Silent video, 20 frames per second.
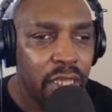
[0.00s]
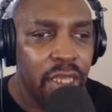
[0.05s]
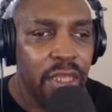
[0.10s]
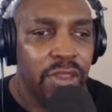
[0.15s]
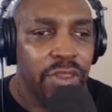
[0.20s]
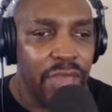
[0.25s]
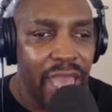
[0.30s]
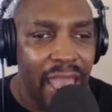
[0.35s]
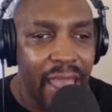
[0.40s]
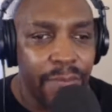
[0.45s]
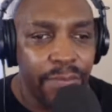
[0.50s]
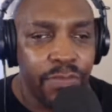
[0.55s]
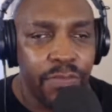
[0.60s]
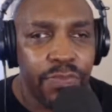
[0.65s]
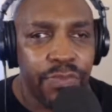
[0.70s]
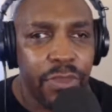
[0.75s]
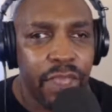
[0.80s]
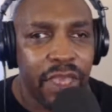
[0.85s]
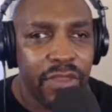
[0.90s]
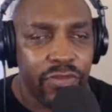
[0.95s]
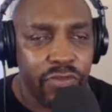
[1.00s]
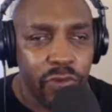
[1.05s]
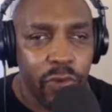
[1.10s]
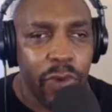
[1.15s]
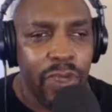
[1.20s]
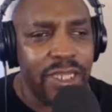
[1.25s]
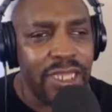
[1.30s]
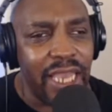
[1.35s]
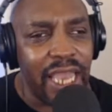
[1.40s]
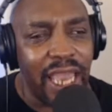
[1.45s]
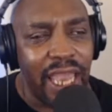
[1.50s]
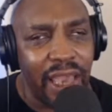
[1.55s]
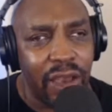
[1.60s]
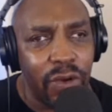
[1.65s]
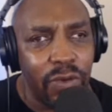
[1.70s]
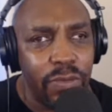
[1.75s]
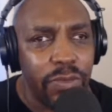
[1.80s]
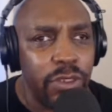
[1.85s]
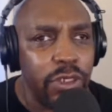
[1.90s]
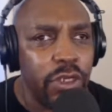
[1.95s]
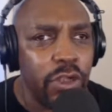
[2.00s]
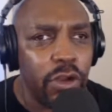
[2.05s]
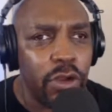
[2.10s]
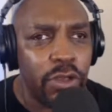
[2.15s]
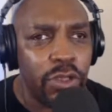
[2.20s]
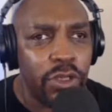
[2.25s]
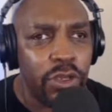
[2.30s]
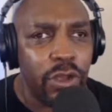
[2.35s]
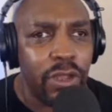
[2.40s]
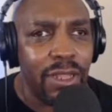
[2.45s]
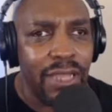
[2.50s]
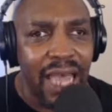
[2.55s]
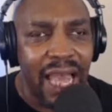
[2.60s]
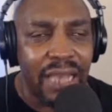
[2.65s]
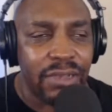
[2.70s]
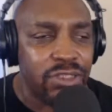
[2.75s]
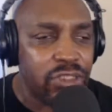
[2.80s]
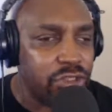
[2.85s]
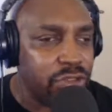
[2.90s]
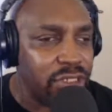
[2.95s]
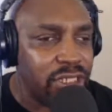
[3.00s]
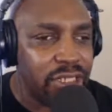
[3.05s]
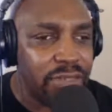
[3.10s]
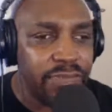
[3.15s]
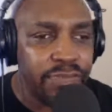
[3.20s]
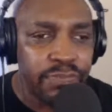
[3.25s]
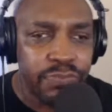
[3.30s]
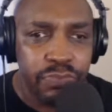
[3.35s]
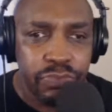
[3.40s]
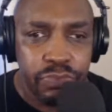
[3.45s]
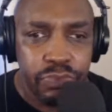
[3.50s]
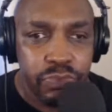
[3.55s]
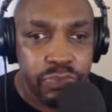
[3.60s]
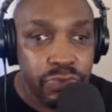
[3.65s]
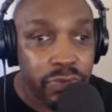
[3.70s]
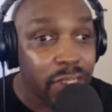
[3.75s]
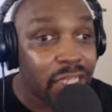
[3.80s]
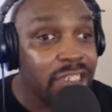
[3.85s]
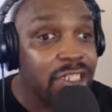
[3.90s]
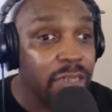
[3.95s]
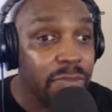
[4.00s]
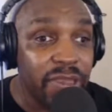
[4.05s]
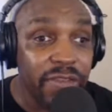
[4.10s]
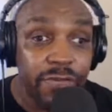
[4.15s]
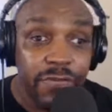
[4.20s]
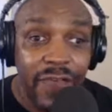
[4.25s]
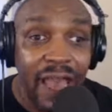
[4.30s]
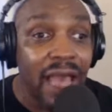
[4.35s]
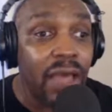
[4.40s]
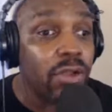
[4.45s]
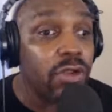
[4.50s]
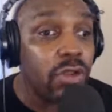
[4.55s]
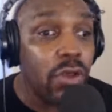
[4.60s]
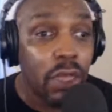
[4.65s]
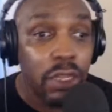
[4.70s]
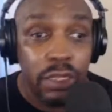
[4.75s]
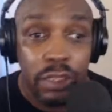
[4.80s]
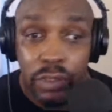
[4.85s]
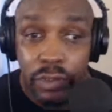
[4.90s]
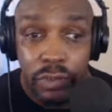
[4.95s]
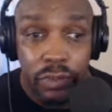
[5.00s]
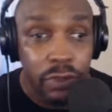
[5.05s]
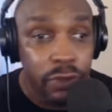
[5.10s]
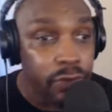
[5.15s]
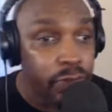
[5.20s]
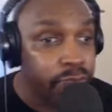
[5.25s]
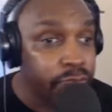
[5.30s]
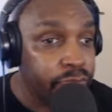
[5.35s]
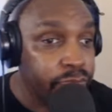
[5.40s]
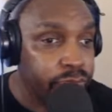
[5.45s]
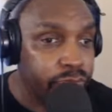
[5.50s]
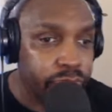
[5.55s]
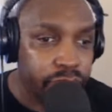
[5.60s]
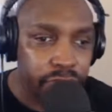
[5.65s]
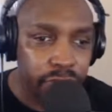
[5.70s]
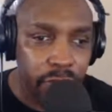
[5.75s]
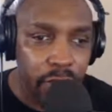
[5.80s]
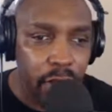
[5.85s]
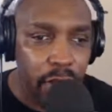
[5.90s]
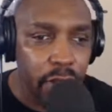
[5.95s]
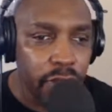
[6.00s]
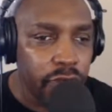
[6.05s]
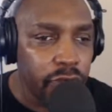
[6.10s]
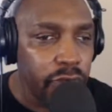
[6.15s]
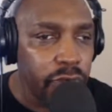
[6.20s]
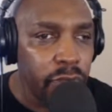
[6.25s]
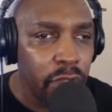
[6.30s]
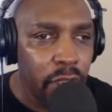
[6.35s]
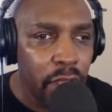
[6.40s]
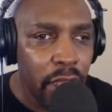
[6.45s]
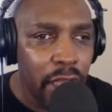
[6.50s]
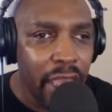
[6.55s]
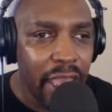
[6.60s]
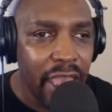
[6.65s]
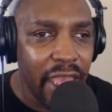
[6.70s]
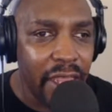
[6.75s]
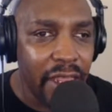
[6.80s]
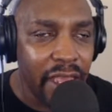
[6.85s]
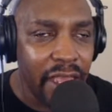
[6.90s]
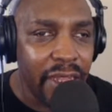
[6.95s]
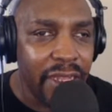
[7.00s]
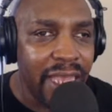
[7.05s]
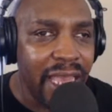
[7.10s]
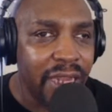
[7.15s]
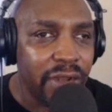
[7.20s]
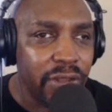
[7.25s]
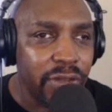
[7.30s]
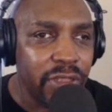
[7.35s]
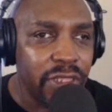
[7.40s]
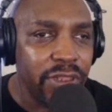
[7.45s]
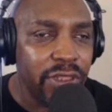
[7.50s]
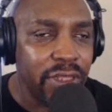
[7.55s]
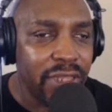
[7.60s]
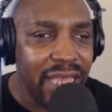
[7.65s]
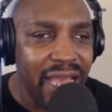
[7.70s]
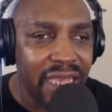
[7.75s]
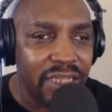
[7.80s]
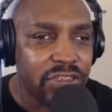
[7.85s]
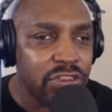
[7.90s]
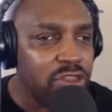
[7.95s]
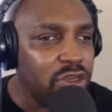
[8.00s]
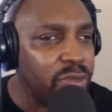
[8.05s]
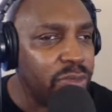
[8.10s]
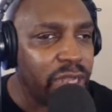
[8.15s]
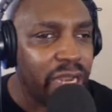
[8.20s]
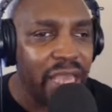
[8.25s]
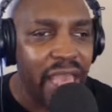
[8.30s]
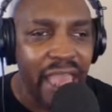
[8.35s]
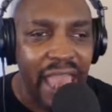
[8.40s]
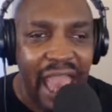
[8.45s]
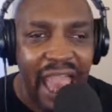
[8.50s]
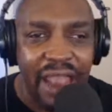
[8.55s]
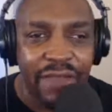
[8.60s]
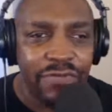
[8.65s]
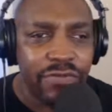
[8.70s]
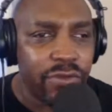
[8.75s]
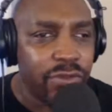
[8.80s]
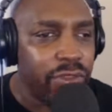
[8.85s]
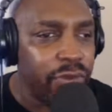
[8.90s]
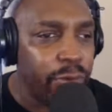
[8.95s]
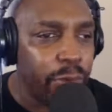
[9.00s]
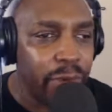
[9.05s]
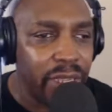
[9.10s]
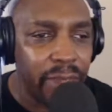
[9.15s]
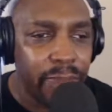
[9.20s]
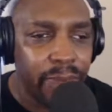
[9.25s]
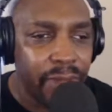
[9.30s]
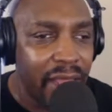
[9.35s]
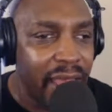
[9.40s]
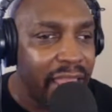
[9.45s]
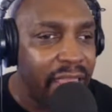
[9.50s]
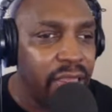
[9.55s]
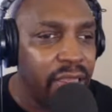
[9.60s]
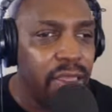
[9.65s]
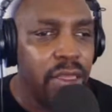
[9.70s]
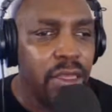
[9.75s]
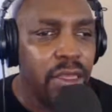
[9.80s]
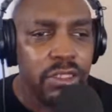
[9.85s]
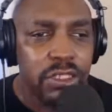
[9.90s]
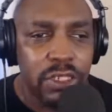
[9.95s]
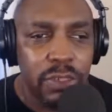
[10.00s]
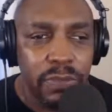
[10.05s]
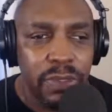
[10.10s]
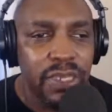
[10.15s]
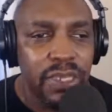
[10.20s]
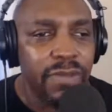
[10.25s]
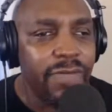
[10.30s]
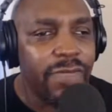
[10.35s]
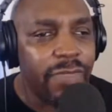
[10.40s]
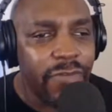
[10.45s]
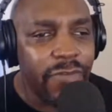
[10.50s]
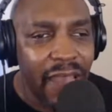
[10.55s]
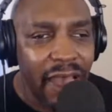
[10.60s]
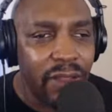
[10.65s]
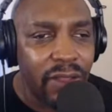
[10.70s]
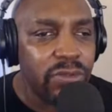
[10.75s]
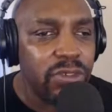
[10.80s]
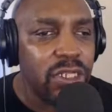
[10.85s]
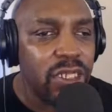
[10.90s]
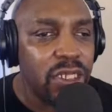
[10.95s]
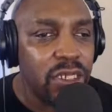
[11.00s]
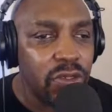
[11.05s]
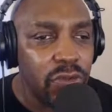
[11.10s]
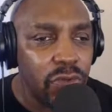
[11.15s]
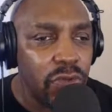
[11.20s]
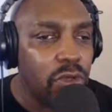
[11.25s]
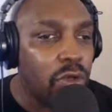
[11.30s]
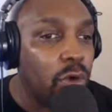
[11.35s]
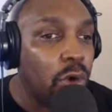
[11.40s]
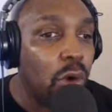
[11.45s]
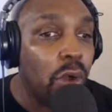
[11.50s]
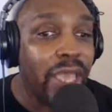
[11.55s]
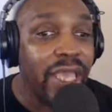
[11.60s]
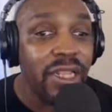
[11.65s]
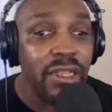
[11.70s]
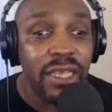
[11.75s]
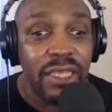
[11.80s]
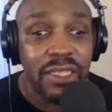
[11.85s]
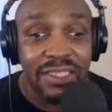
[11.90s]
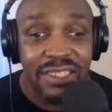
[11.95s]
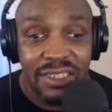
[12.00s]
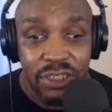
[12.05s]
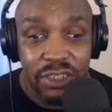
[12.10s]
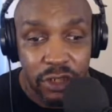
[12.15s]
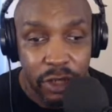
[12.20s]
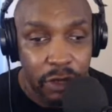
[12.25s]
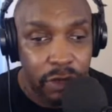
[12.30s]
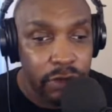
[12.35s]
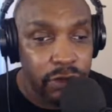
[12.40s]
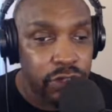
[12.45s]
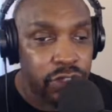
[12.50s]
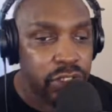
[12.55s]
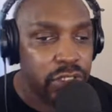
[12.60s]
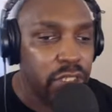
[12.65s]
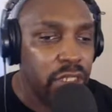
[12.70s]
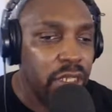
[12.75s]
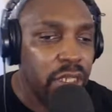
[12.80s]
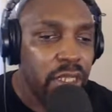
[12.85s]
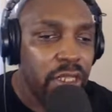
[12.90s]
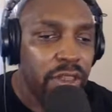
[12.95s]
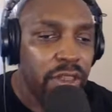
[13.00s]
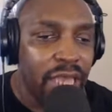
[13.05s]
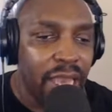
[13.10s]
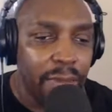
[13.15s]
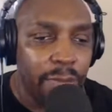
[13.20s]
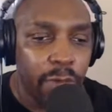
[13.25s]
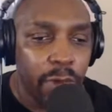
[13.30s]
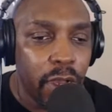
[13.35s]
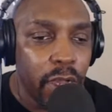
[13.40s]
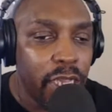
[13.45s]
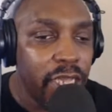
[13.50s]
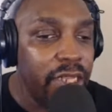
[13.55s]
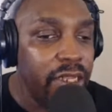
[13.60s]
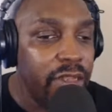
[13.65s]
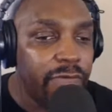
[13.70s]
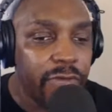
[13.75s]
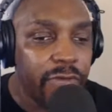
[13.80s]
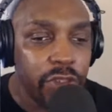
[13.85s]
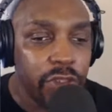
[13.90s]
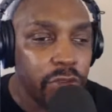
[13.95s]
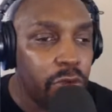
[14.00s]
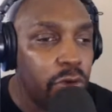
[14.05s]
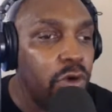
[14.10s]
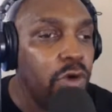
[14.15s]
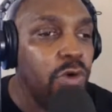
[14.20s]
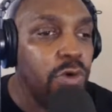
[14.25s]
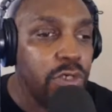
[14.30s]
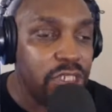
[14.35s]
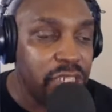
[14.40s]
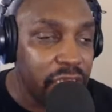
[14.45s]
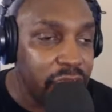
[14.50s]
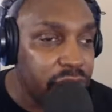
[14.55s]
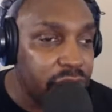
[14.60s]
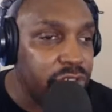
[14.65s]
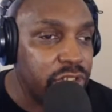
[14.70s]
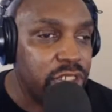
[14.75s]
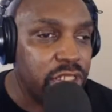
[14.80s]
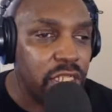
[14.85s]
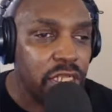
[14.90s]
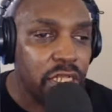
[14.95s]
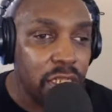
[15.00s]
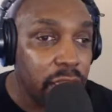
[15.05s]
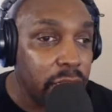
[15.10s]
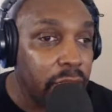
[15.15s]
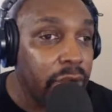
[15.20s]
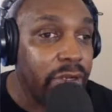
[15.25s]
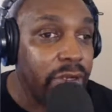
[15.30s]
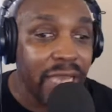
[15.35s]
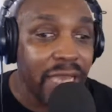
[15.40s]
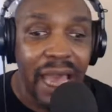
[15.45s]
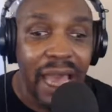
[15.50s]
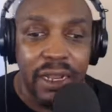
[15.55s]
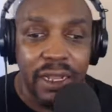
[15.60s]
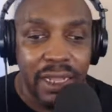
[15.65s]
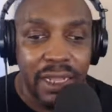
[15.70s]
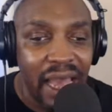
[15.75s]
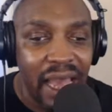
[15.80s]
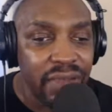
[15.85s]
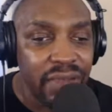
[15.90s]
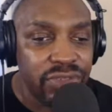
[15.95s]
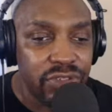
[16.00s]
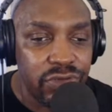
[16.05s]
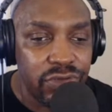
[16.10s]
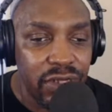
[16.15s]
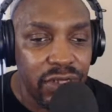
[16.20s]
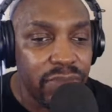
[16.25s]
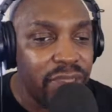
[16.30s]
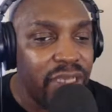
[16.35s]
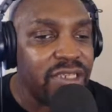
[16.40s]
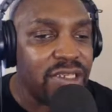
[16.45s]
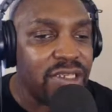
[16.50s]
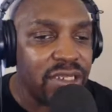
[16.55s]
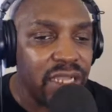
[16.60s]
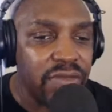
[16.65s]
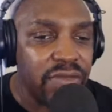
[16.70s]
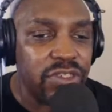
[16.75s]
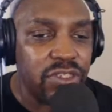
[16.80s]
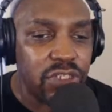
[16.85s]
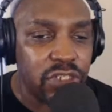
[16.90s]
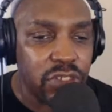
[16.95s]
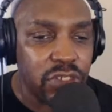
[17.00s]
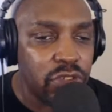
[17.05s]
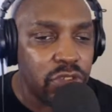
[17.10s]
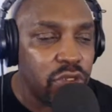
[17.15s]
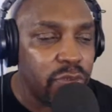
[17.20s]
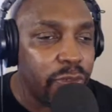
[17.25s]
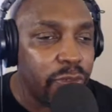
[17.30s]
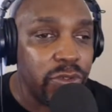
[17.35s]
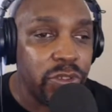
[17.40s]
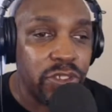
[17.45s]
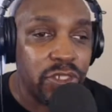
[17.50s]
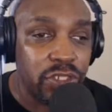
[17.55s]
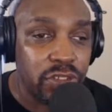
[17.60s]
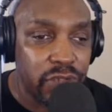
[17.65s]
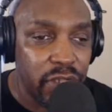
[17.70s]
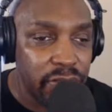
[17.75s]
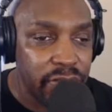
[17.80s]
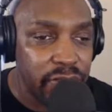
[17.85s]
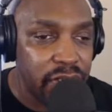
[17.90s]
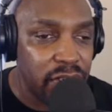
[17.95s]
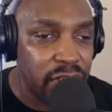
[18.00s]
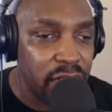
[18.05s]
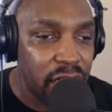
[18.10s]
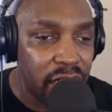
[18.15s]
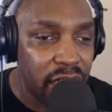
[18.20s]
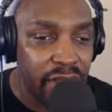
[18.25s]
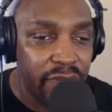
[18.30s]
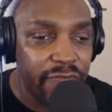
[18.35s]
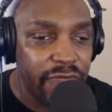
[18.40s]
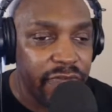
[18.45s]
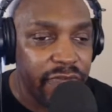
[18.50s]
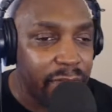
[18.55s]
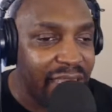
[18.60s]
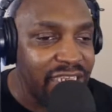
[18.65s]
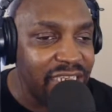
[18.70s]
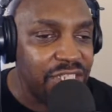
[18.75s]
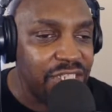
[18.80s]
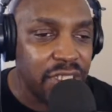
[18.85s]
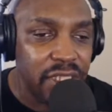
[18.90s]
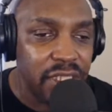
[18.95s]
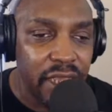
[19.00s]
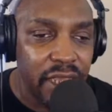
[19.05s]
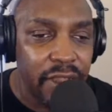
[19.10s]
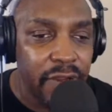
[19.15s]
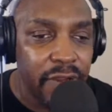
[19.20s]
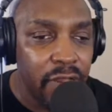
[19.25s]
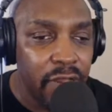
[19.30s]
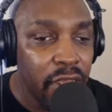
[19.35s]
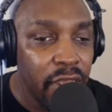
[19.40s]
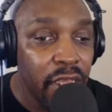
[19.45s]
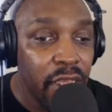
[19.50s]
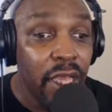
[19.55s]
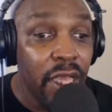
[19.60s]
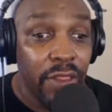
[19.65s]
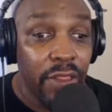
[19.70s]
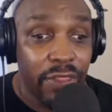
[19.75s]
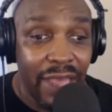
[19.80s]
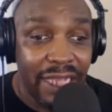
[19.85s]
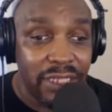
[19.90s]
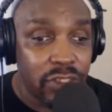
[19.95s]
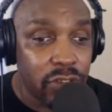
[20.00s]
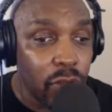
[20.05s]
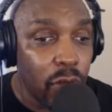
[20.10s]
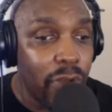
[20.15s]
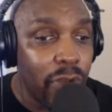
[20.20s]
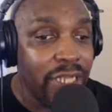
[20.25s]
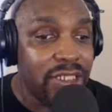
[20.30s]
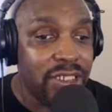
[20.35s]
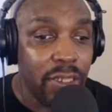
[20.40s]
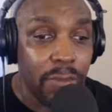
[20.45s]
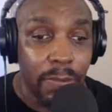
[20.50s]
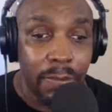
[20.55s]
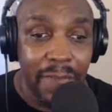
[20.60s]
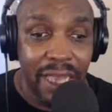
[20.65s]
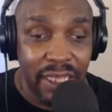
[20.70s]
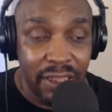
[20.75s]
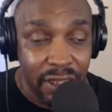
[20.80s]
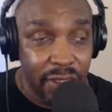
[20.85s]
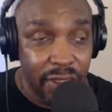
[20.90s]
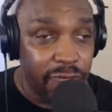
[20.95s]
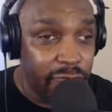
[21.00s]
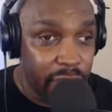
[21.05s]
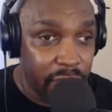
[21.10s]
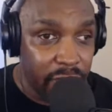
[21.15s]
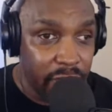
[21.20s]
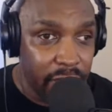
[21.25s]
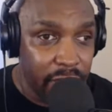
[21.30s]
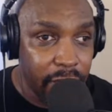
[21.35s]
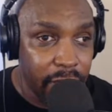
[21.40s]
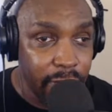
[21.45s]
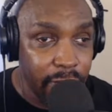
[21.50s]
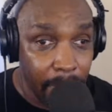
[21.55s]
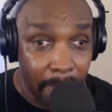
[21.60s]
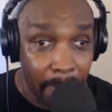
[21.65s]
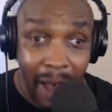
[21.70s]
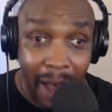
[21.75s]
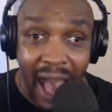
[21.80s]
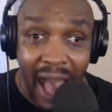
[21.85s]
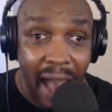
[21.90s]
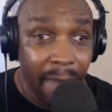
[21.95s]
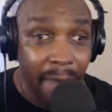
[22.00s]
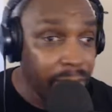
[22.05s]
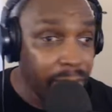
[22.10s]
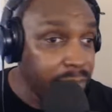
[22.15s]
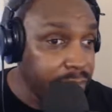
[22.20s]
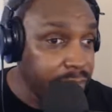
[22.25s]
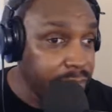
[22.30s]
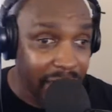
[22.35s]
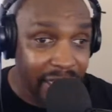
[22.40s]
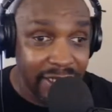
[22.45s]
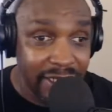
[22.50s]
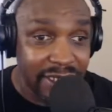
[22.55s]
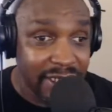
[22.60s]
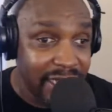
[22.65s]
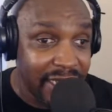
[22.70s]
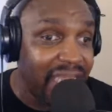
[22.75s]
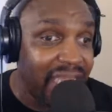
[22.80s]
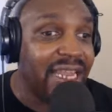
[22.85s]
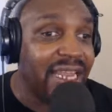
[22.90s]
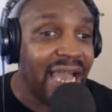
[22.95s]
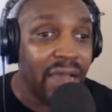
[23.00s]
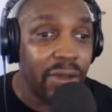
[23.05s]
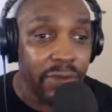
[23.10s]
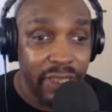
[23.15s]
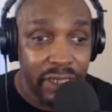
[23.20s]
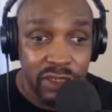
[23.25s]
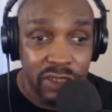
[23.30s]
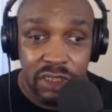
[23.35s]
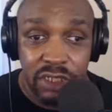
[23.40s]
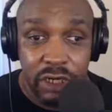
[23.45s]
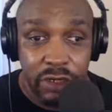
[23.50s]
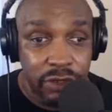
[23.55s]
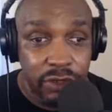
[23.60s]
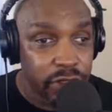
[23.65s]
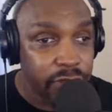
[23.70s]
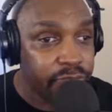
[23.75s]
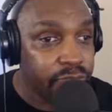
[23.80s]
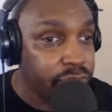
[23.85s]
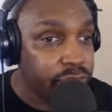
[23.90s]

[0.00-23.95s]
that it's going to help your live stream to be found on Google, to and not only the live stream, but after the replay, to be found in Google and in search, that an individual who is interested in learning how to live stream, there's enough searchable description information there that's going to make this video pop and stand out in search,